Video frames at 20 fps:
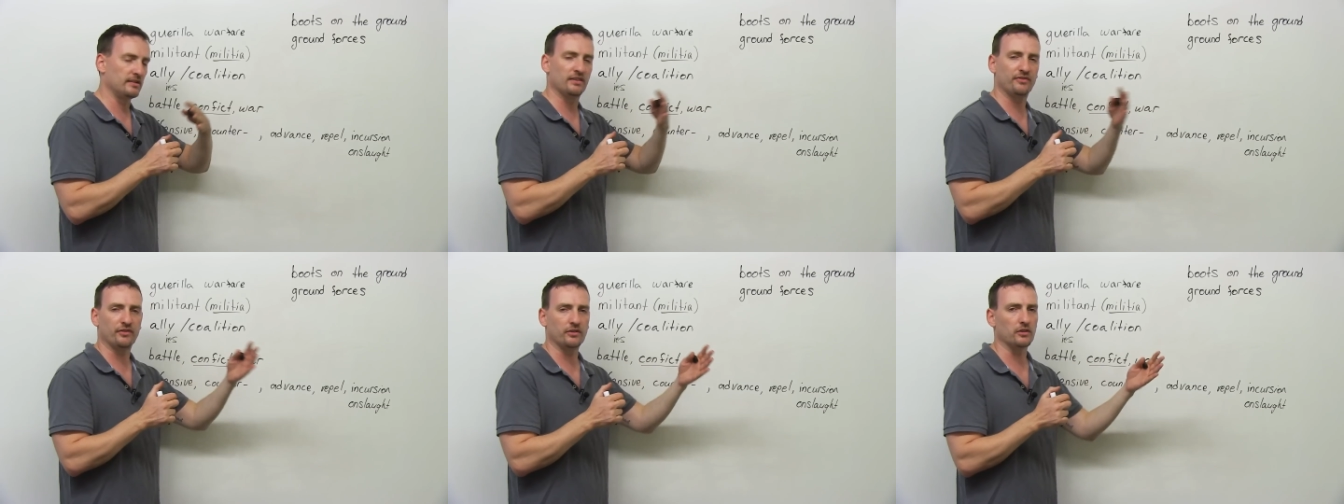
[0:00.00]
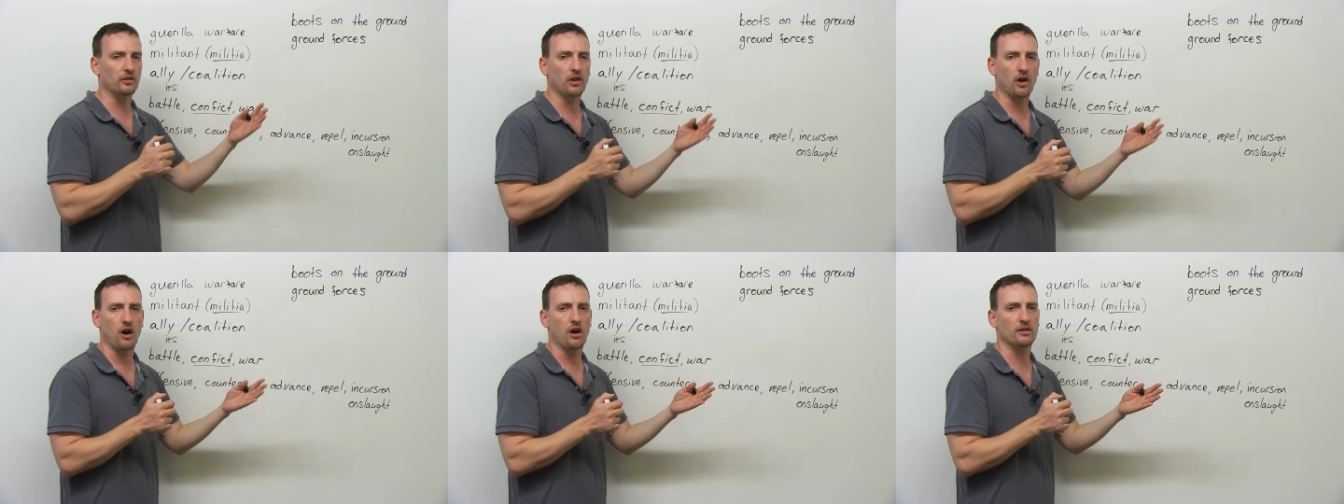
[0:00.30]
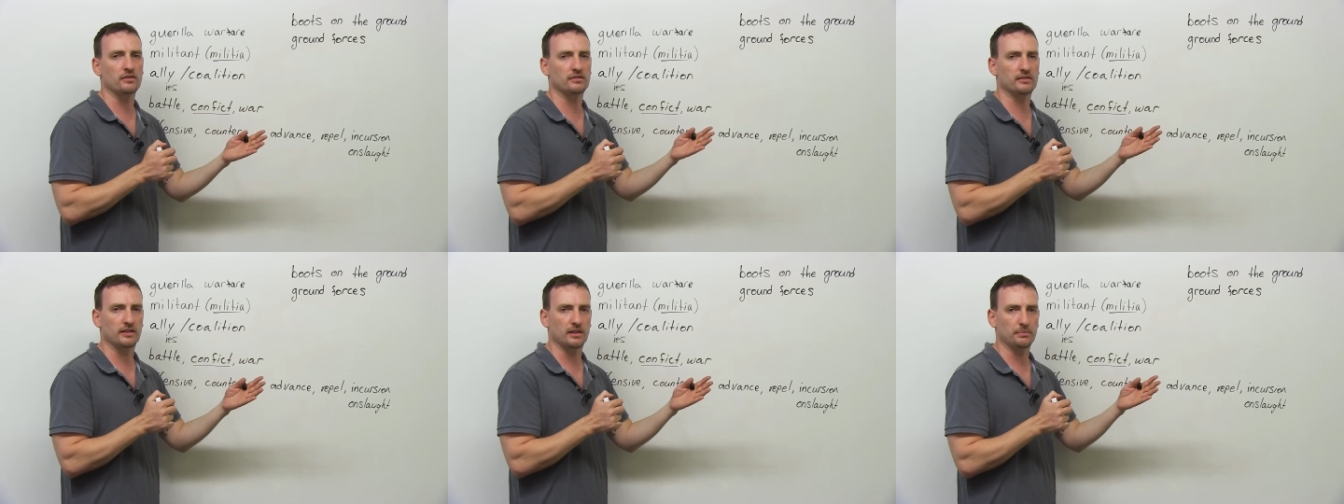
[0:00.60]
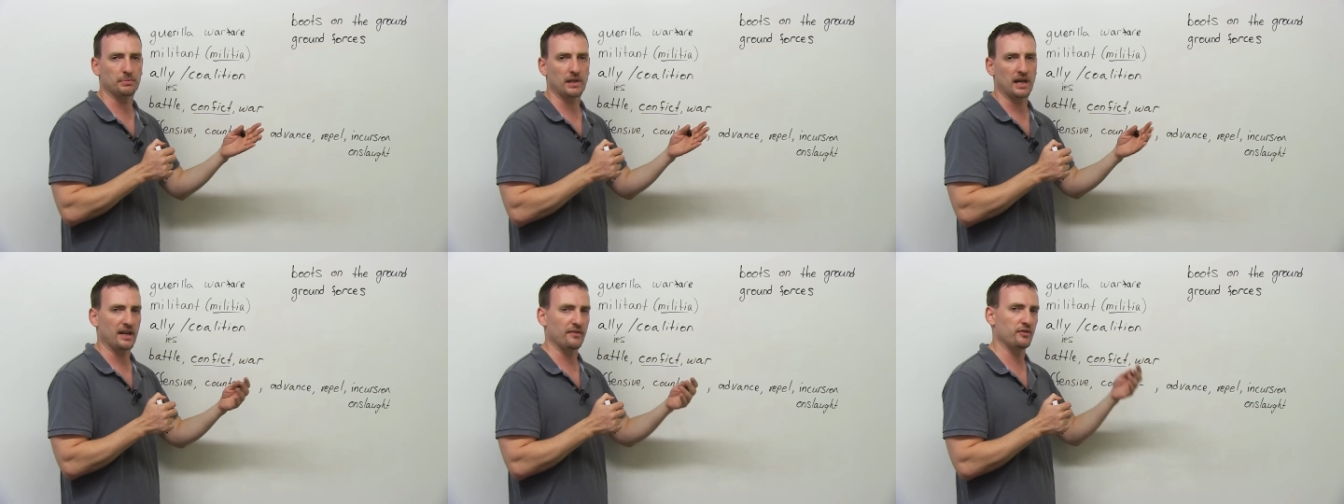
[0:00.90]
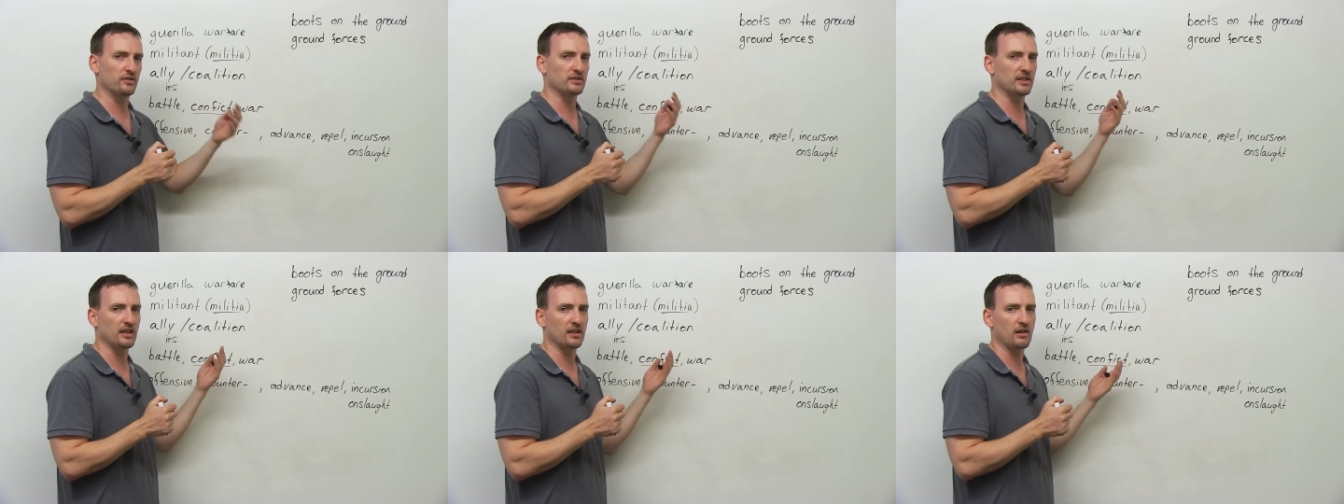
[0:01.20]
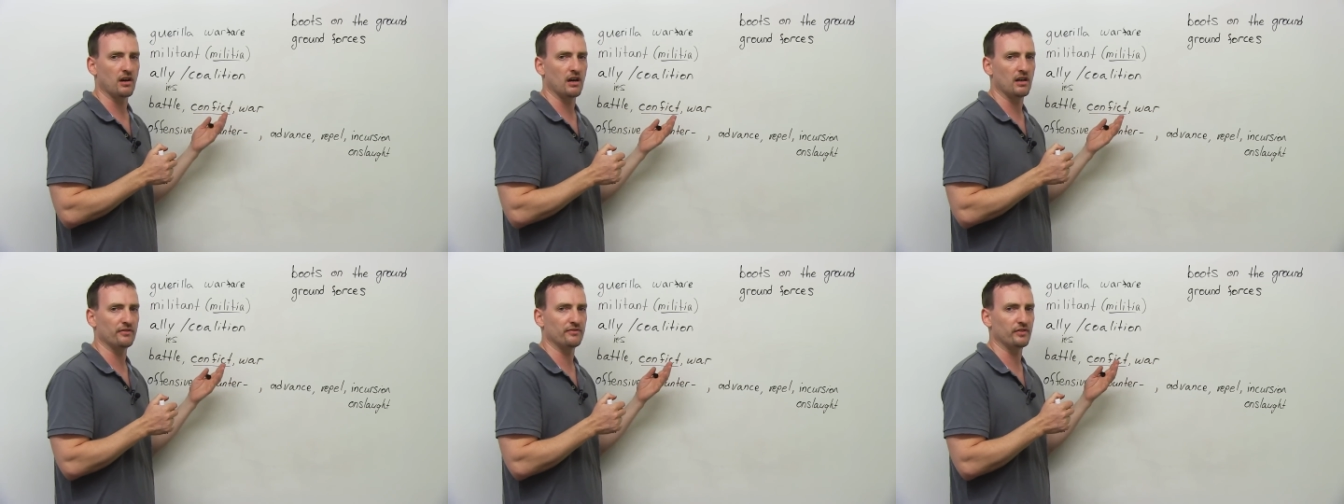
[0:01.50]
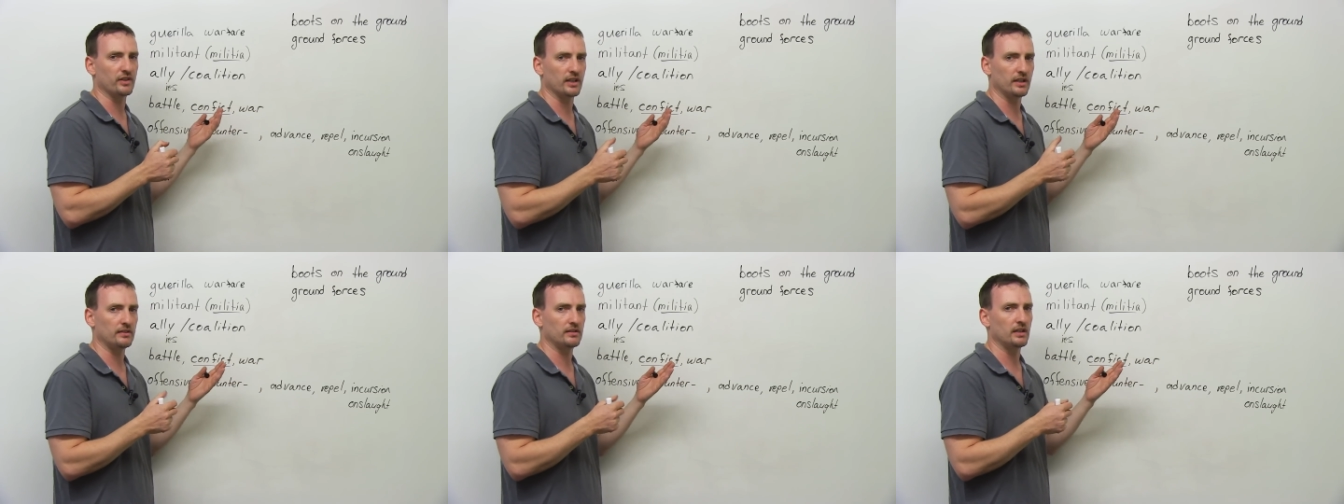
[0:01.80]
different laws that apply. If you say
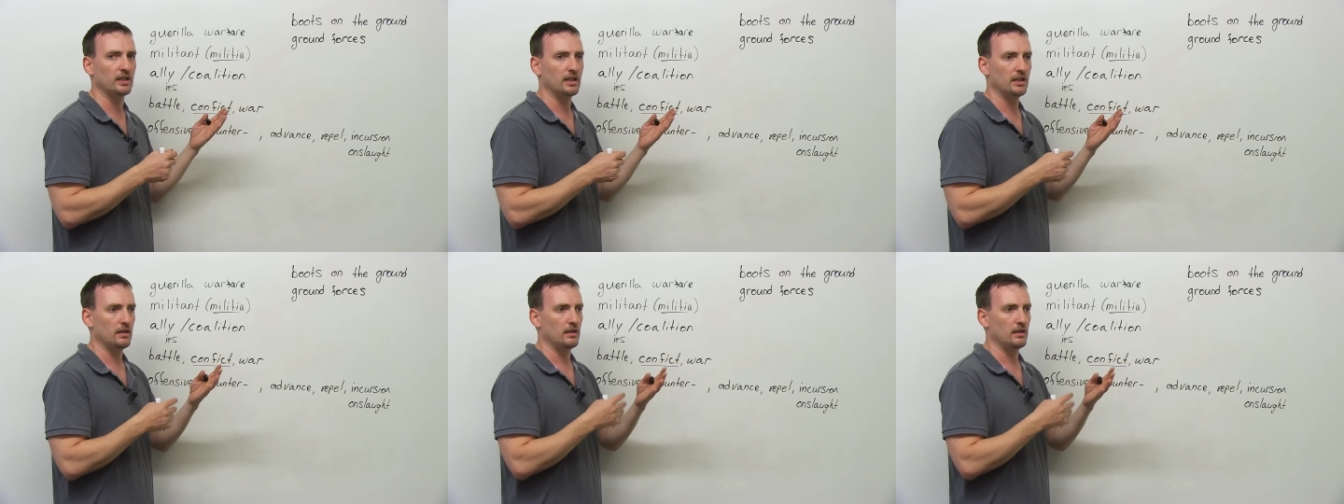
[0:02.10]
conflict,